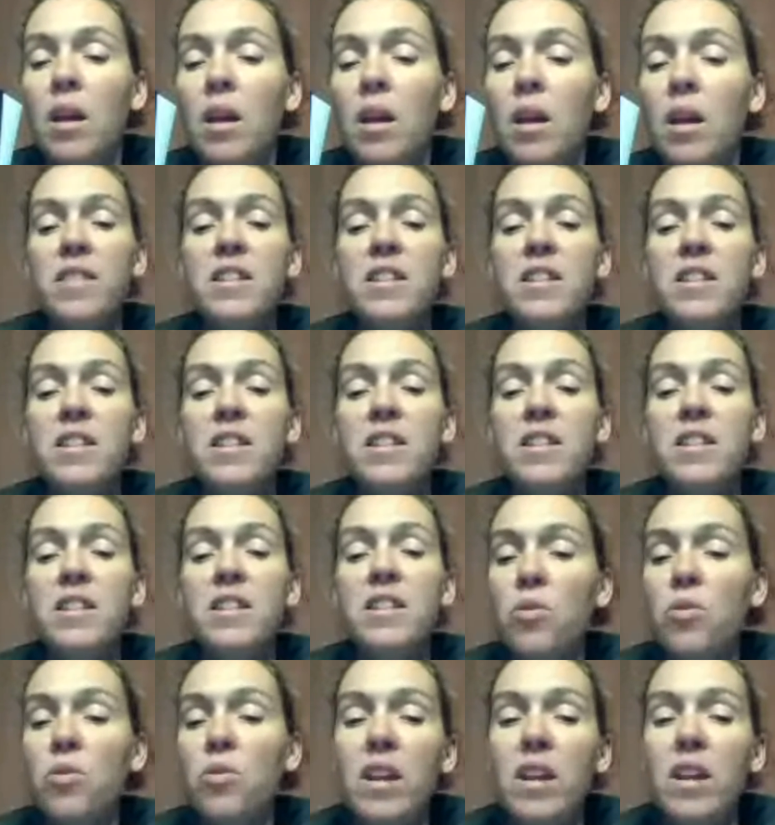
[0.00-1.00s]
But this
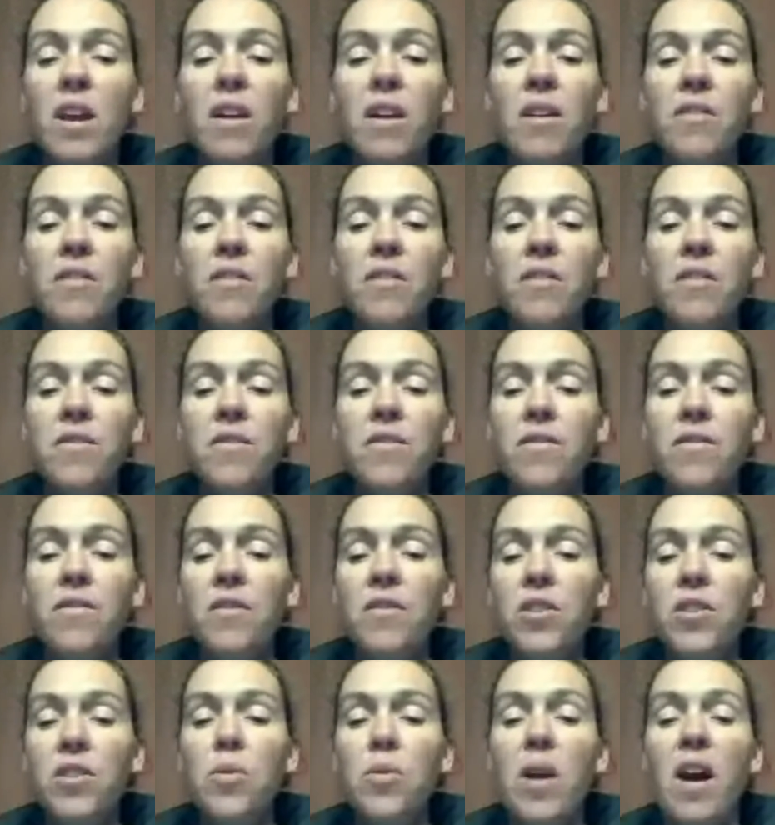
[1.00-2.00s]
is great if
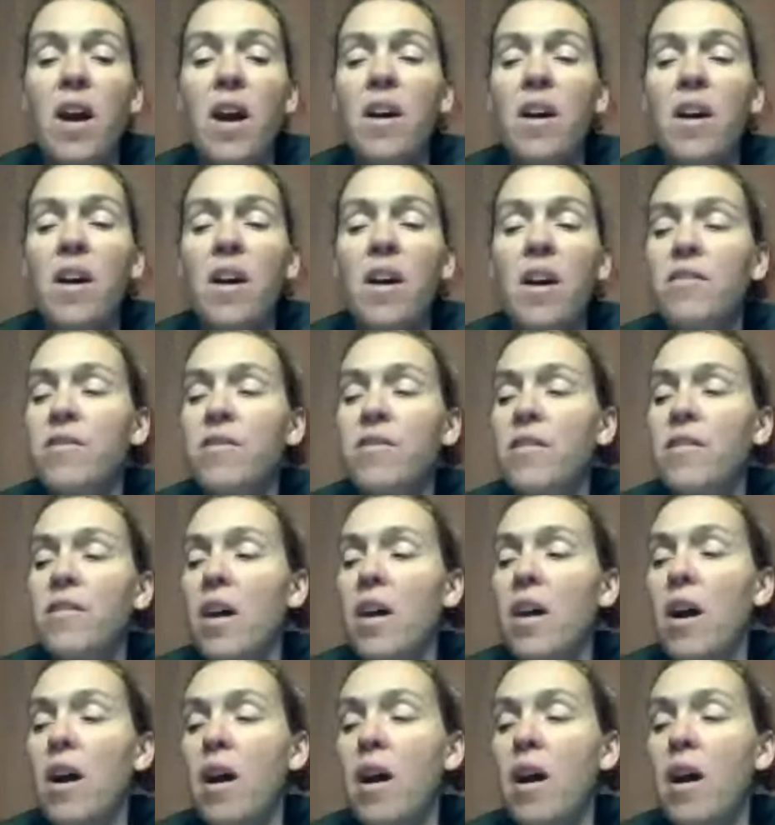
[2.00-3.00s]
you have
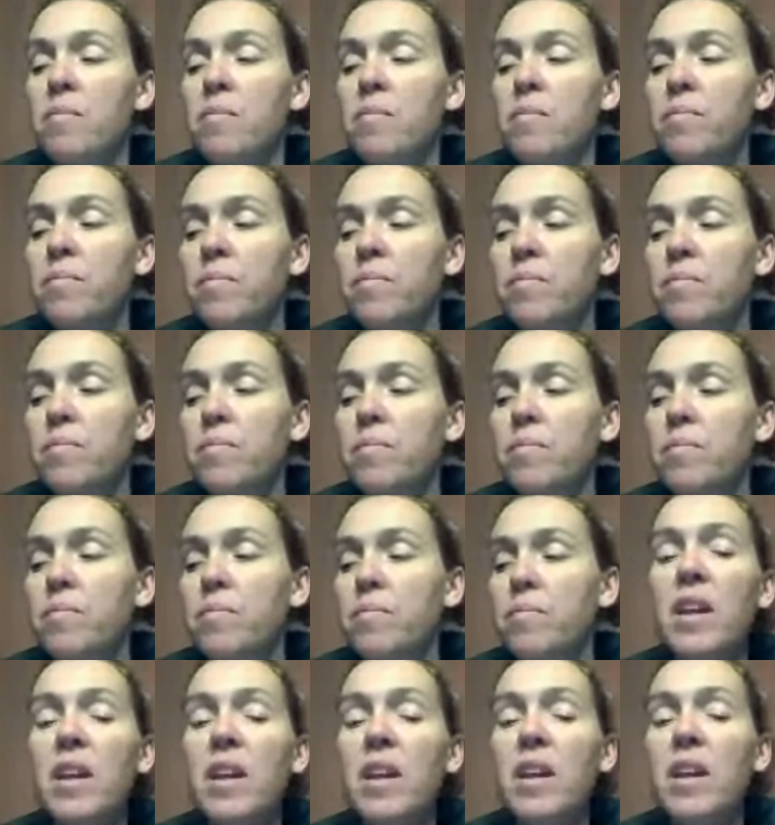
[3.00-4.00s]

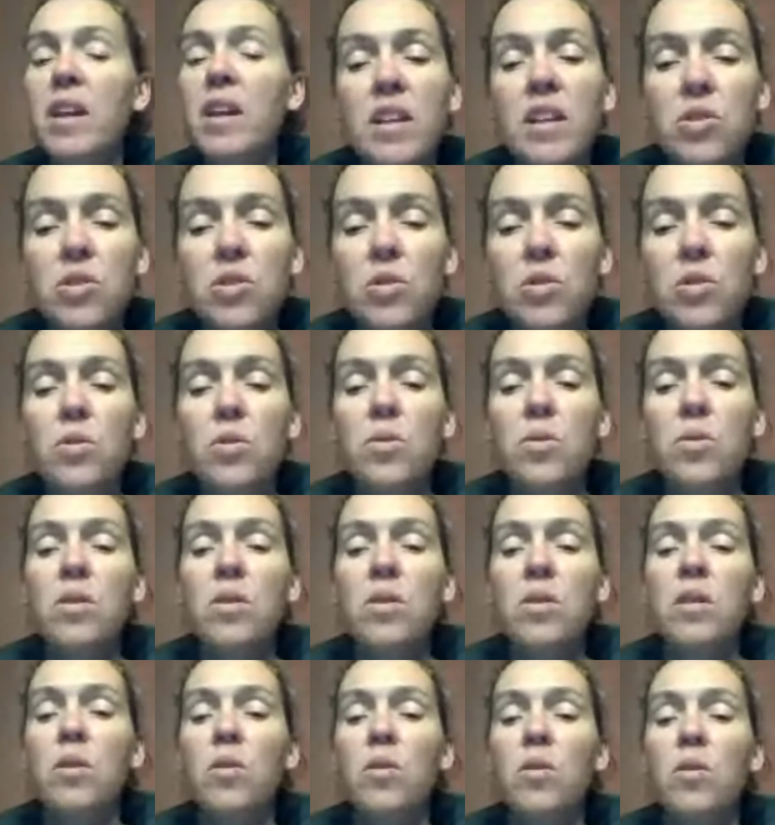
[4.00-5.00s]
an illness
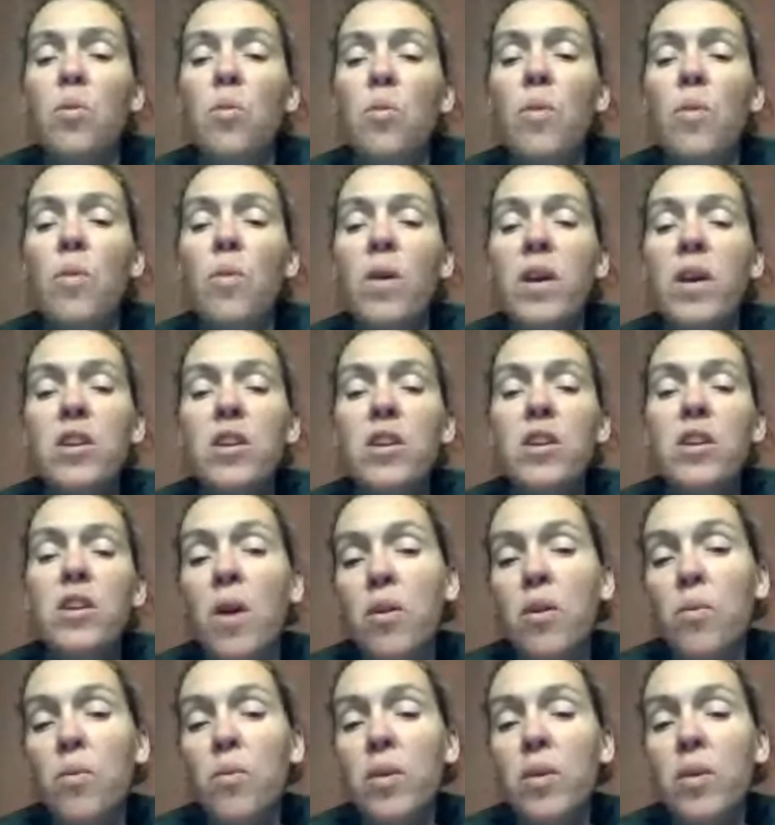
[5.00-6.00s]
or want to know
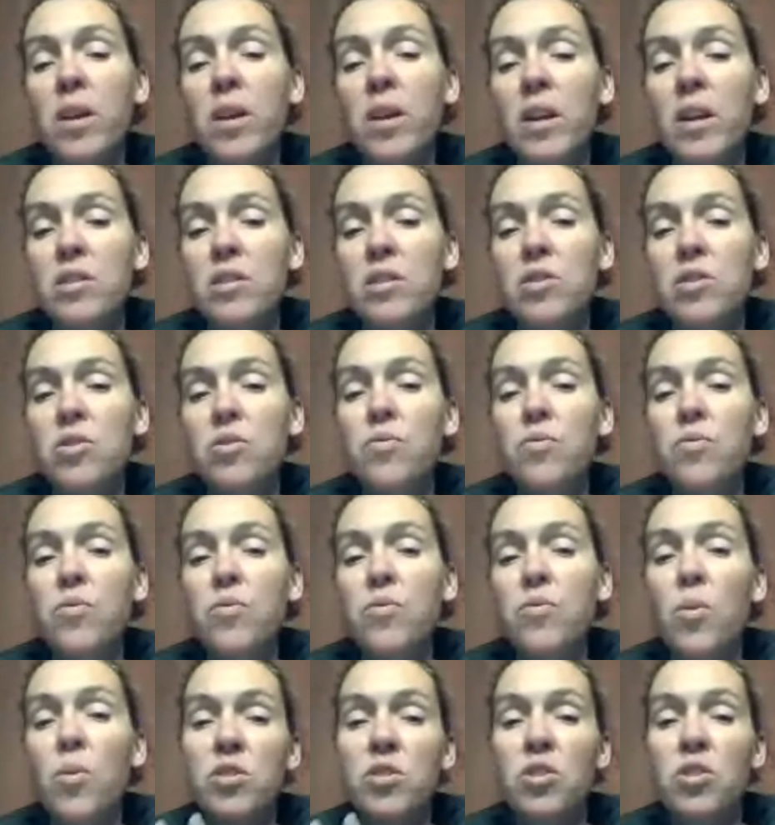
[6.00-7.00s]
what oils
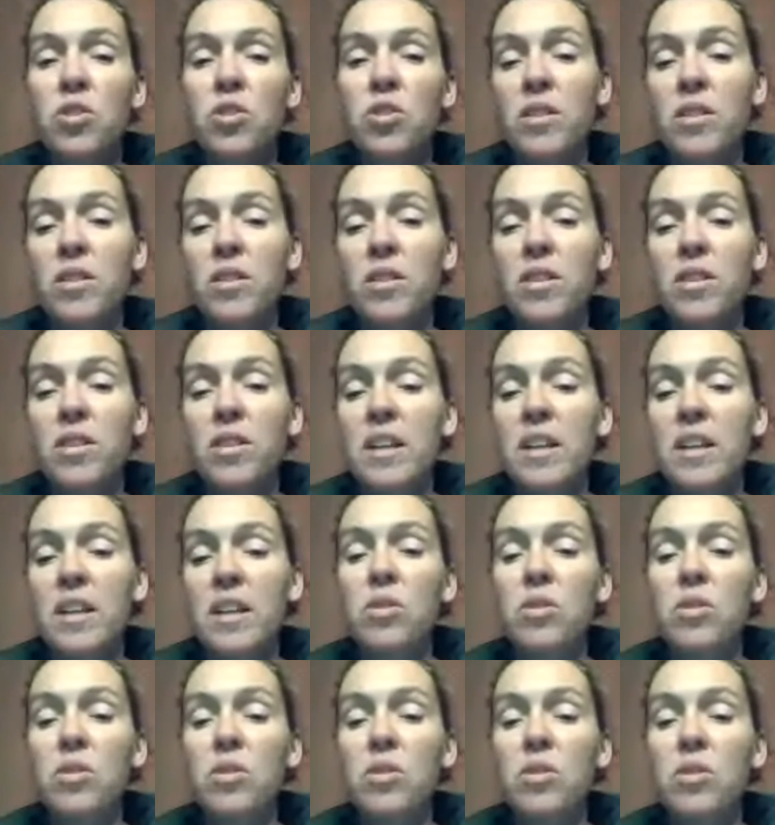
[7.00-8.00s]
for certain
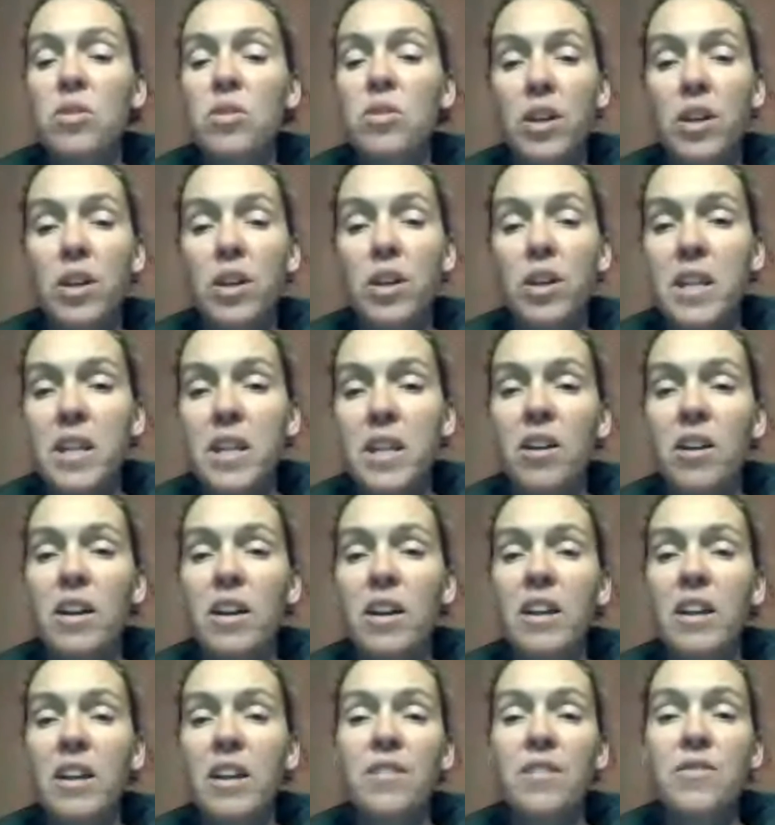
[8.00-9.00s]
things. You can look it up in
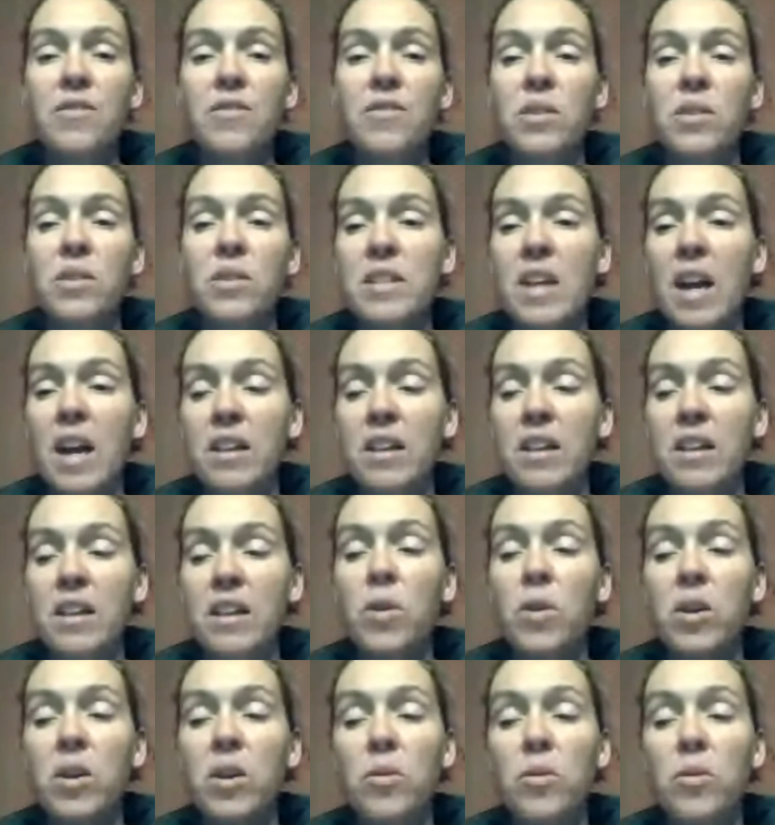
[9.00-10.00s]
here, and it gives you
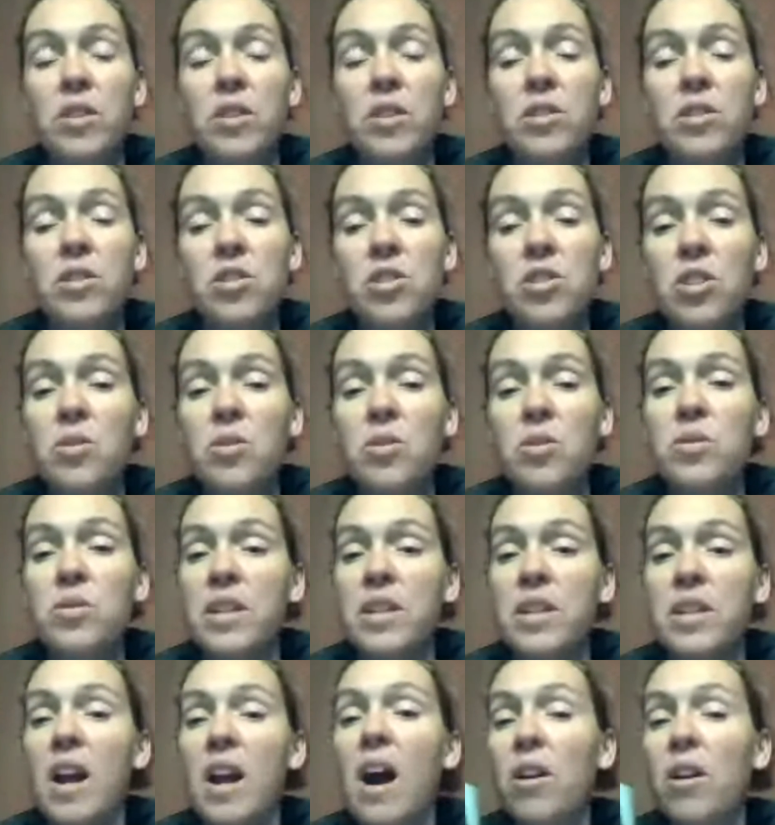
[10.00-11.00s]
exactly what oils to
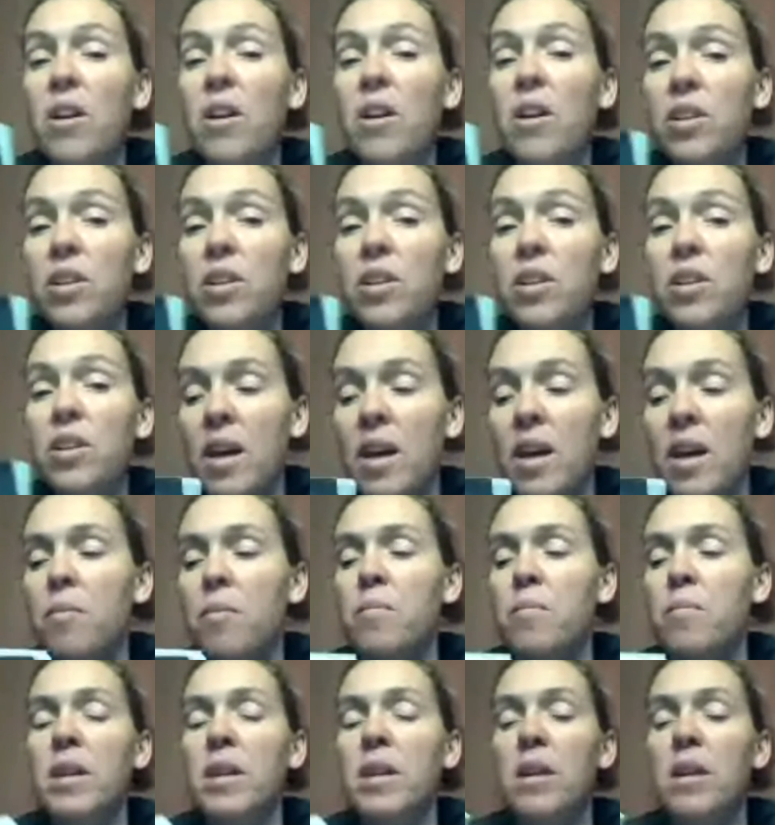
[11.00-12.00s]
use and how to use
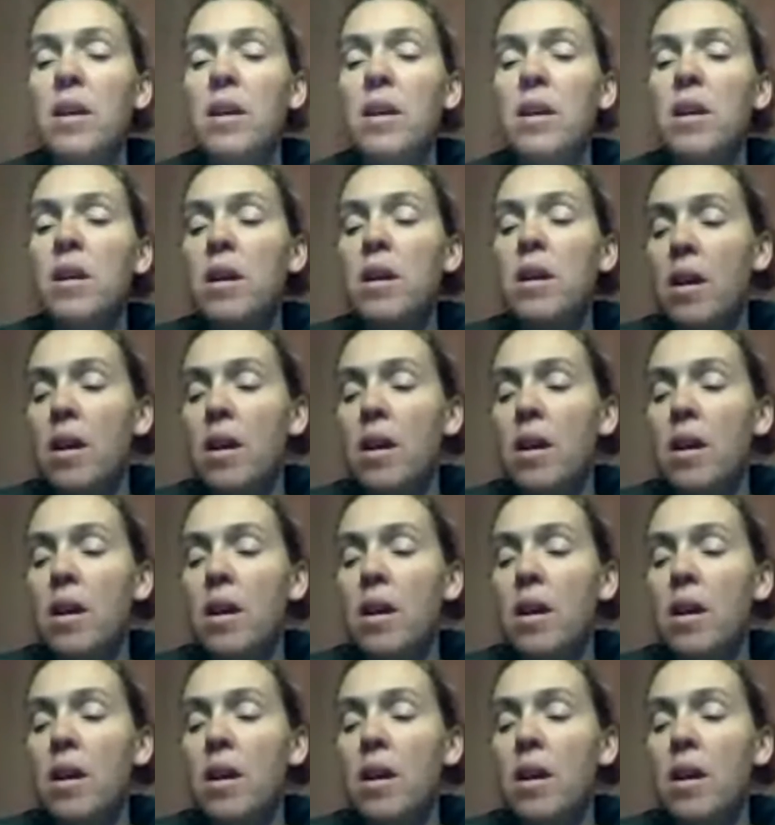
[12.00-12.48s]
them. And